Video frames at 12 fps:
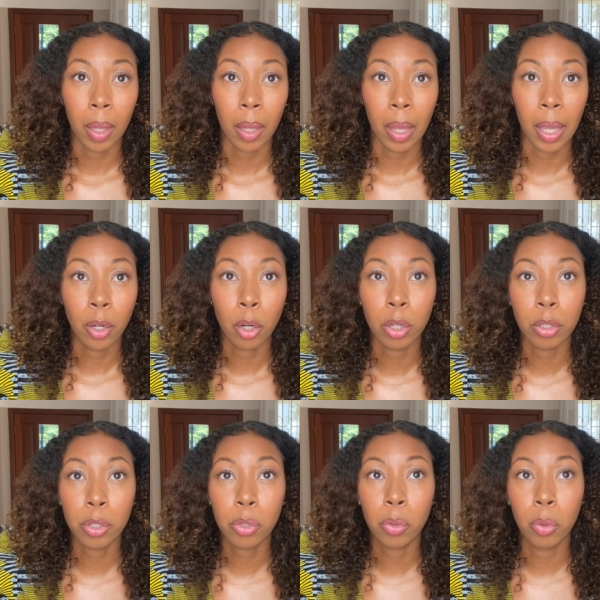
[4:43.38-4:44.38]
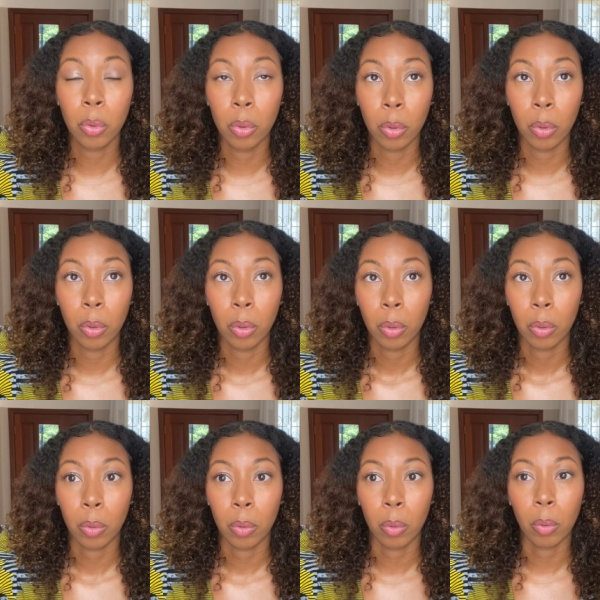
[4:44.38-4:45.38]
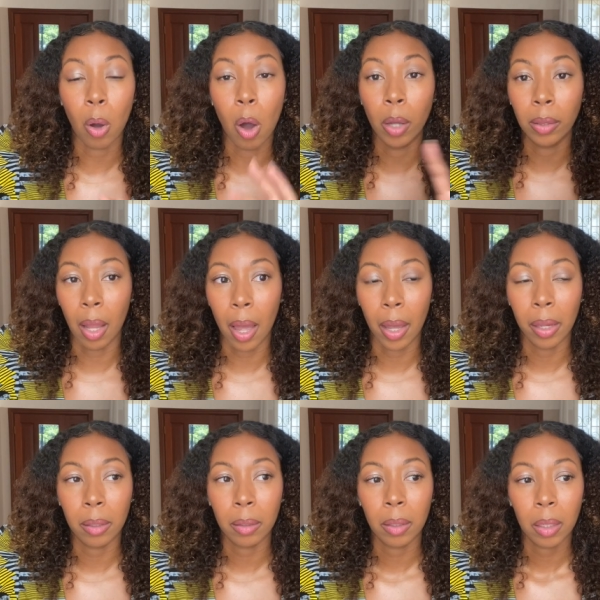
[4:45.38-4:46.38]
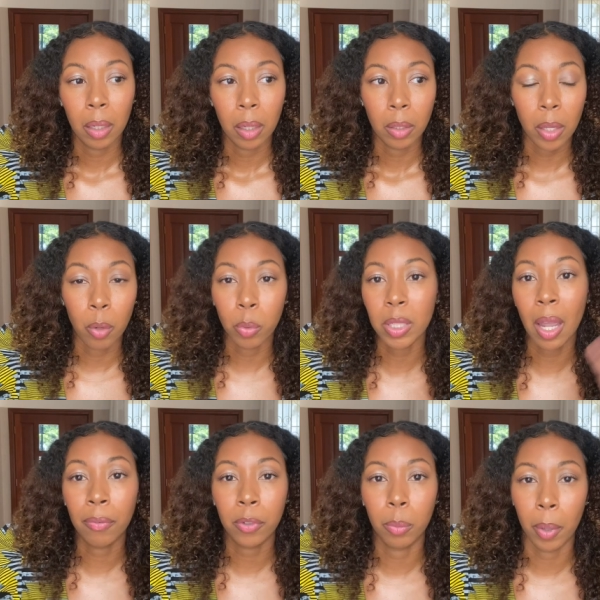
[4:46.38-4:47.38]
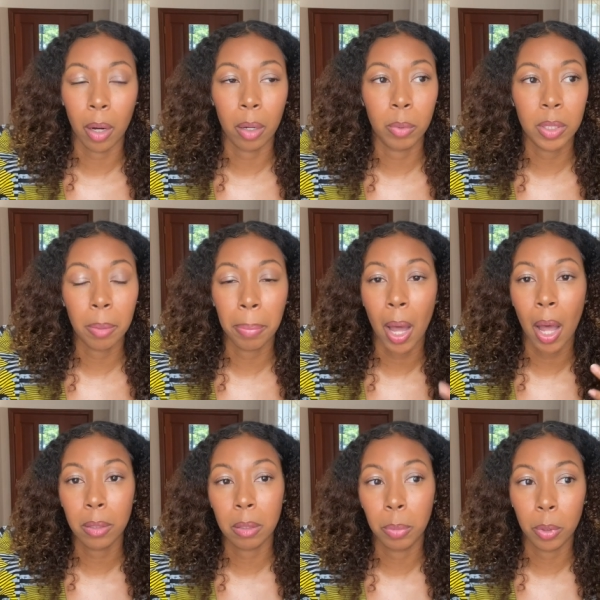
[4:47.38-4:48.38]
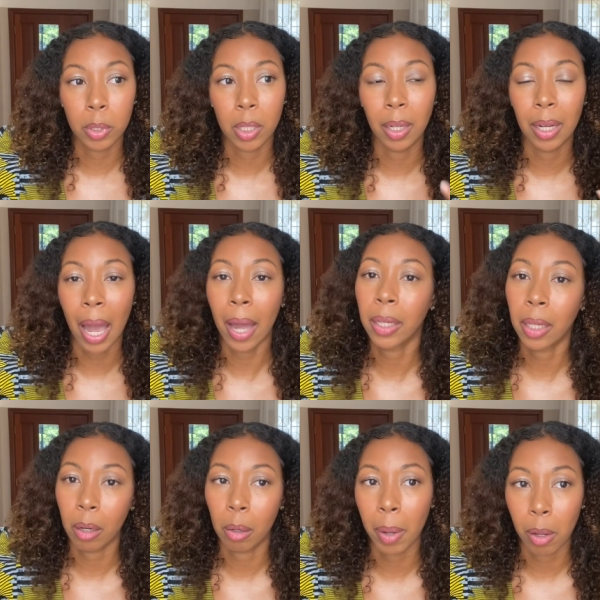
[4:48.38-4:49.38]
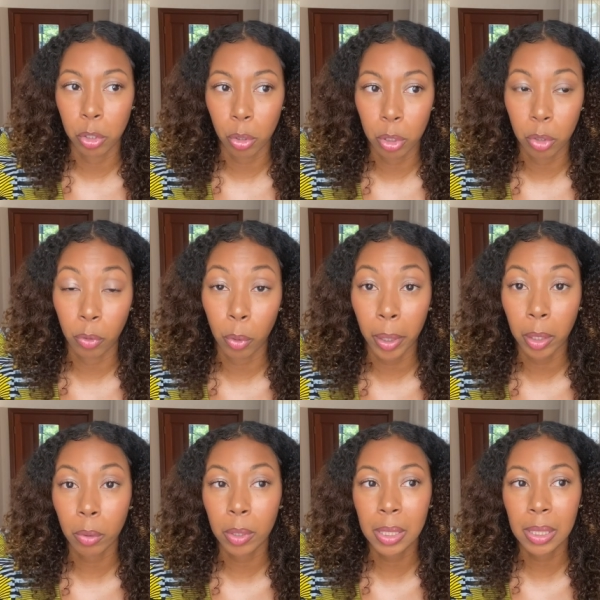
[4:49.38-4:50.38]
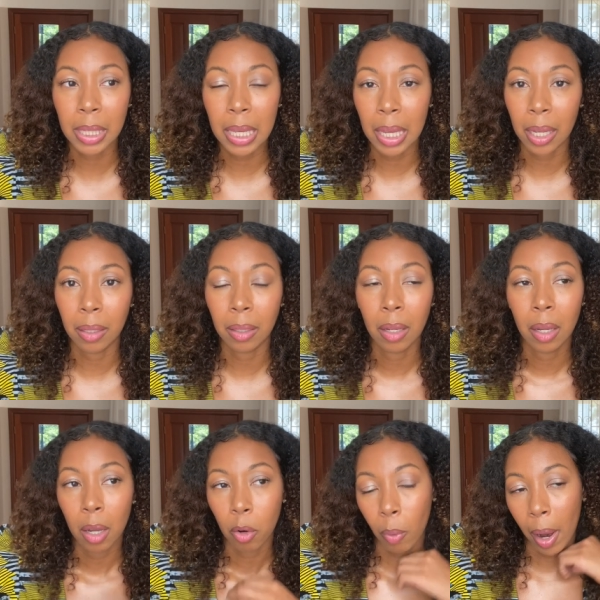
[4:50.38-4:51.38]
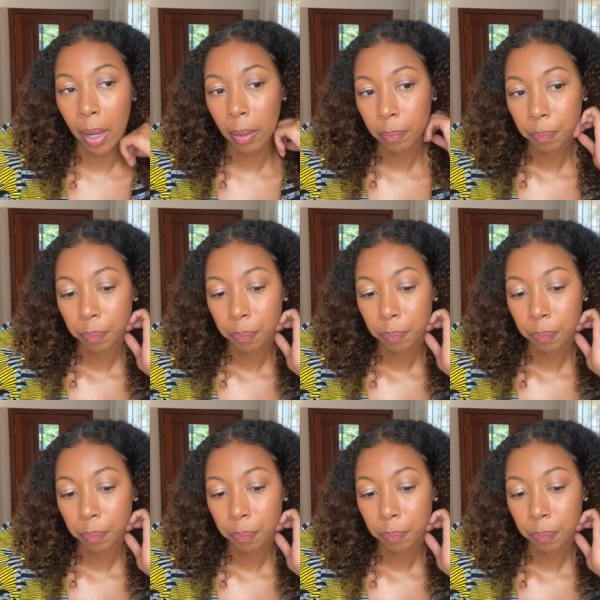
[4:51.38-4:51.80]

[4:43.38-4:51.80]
In her school, online. It was everywhere. It was impossible to not hear about George Floyd or see it, right?